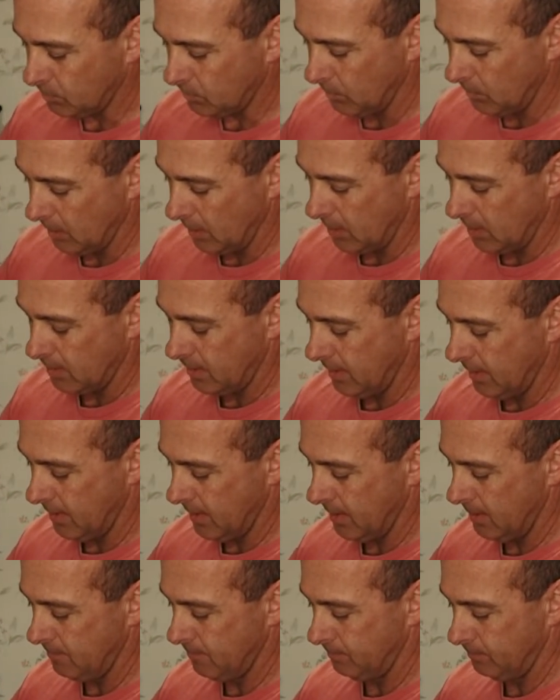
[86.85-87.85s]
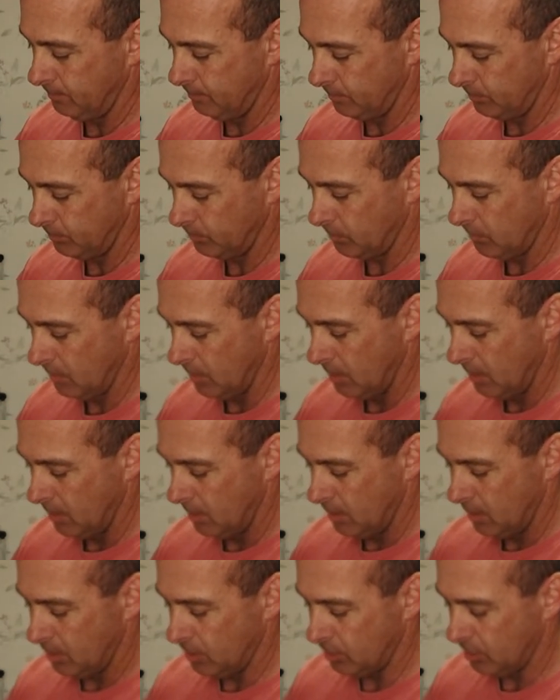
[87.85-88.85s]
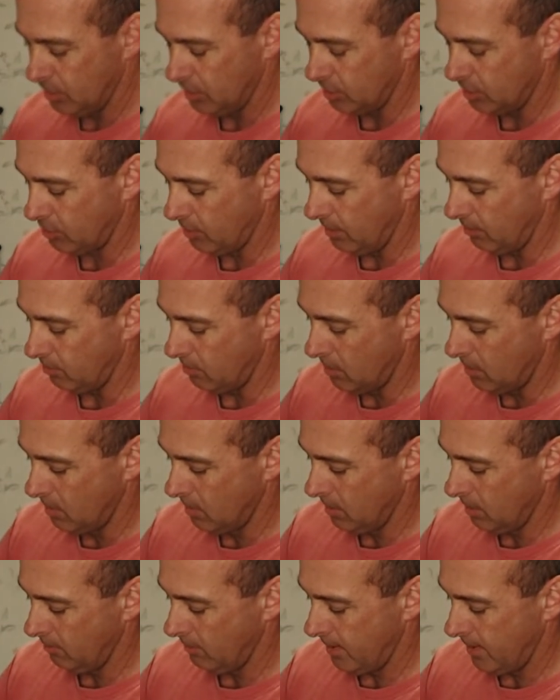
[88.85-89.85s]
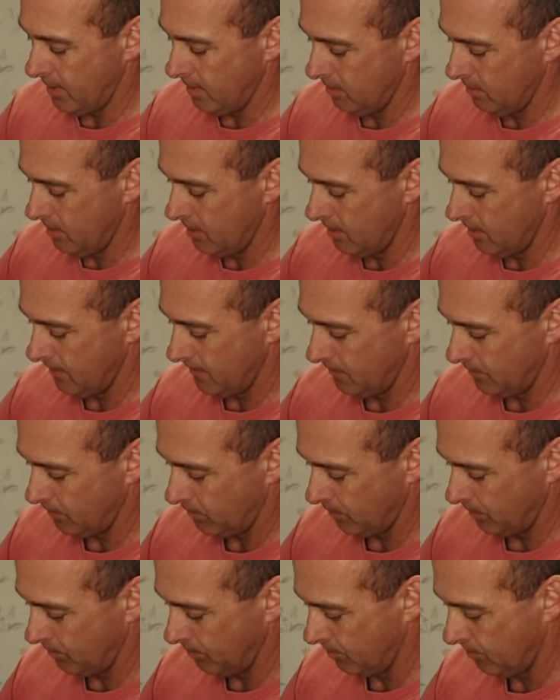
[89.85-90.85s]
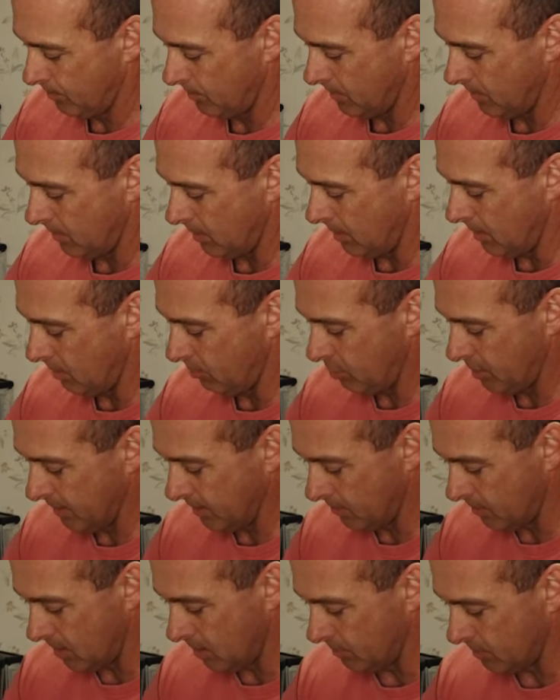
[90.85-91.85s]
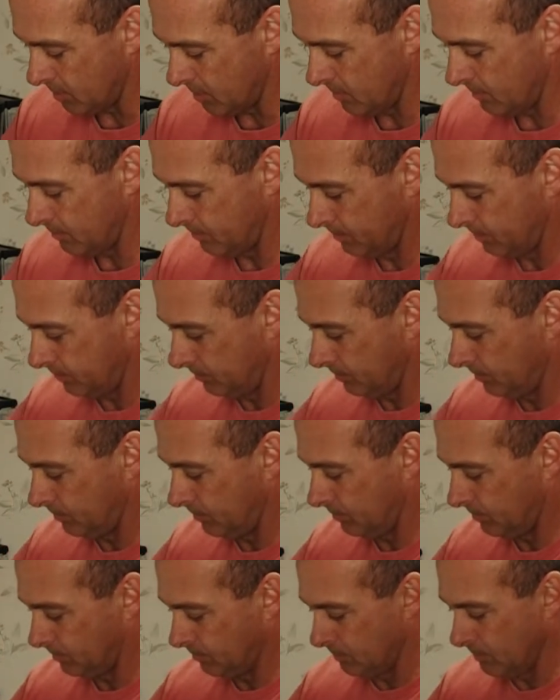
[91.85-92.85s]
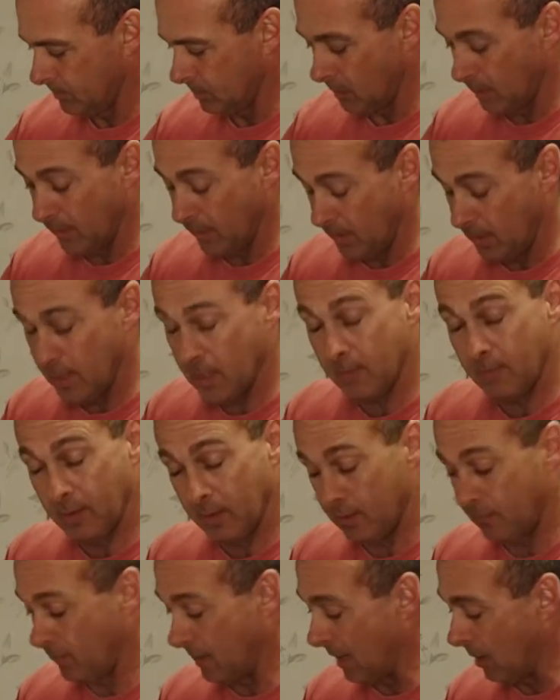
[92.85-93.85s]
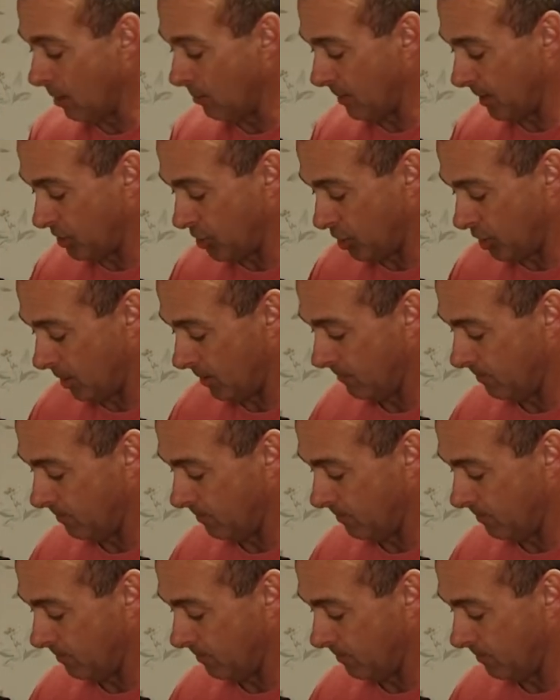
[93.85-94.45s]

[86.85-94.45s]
I'm going to take it, and you're going to straight roll it around in the breadcrumbs or in the flour mixture.